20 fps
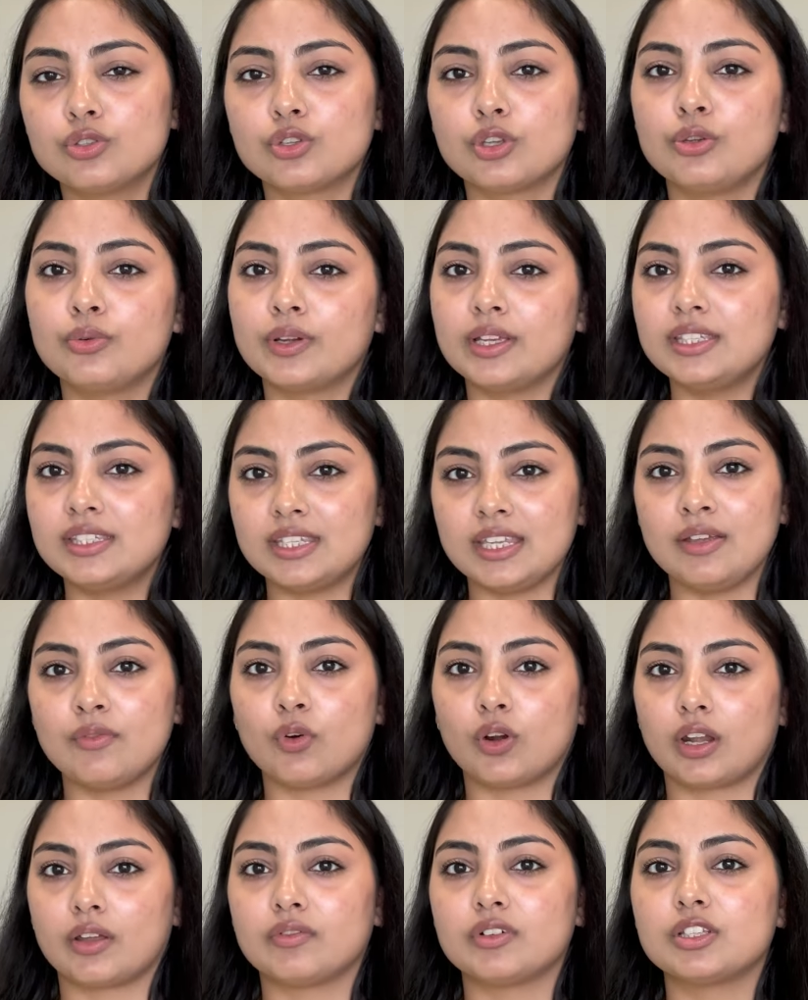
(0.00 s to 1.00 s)
So you can see
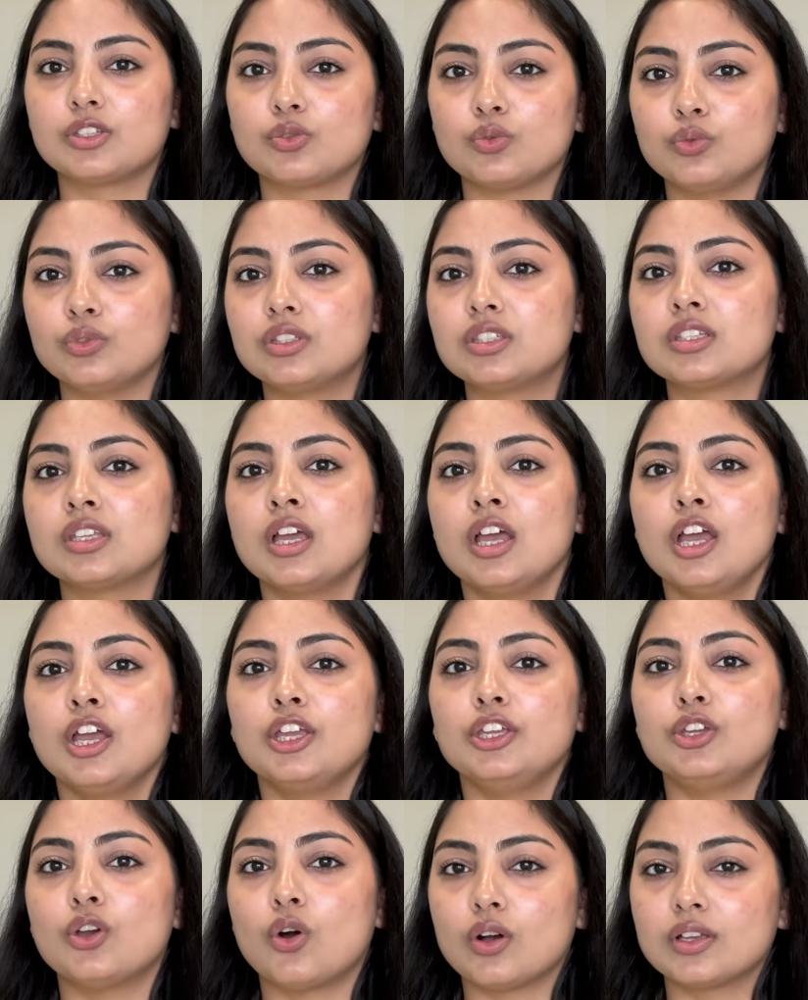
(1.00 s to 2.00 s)
whatever suits
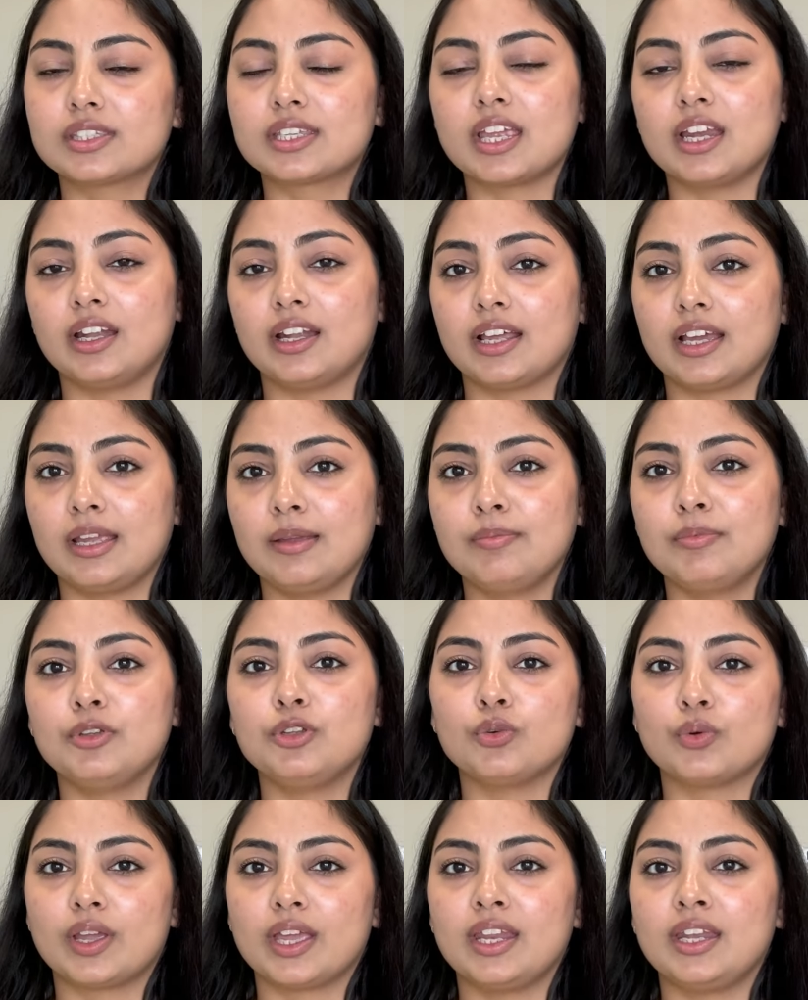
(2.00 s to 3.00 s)
your skin type,
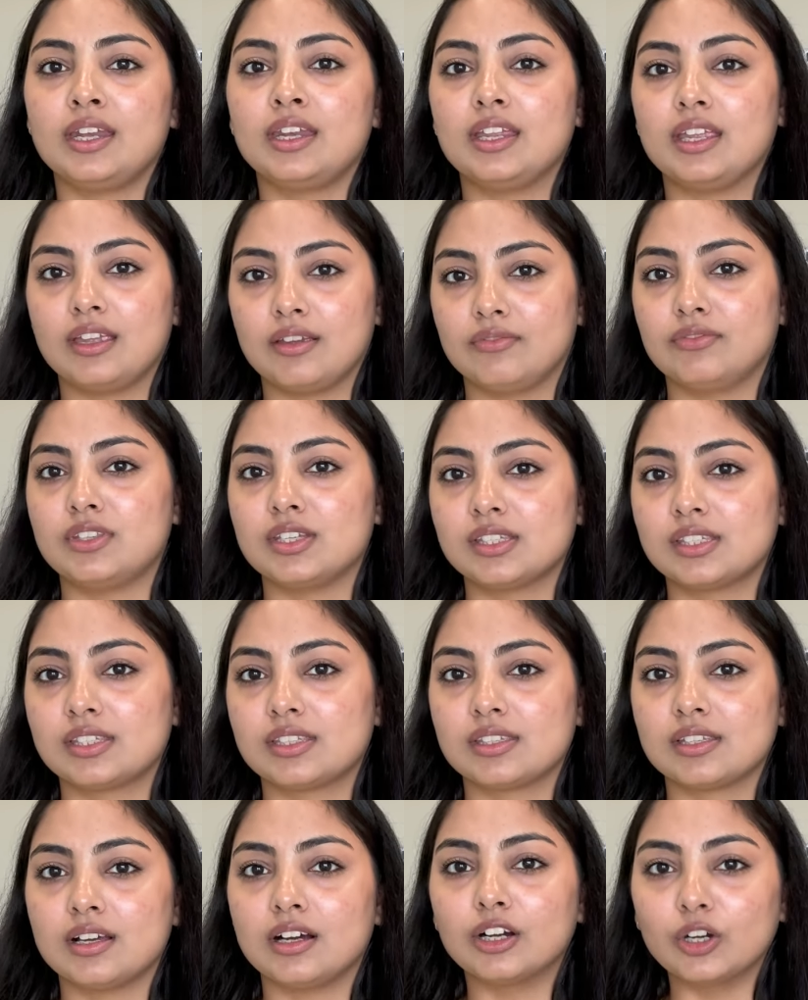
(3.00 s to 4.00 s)
you can give
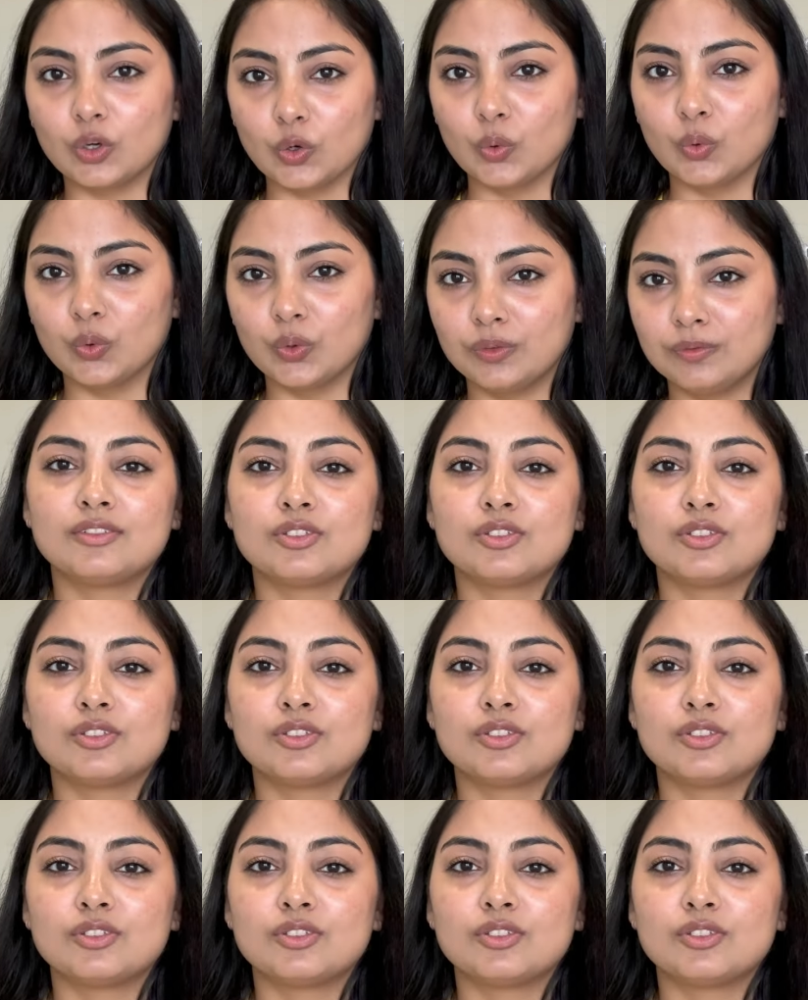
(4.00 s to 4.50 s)
this a go.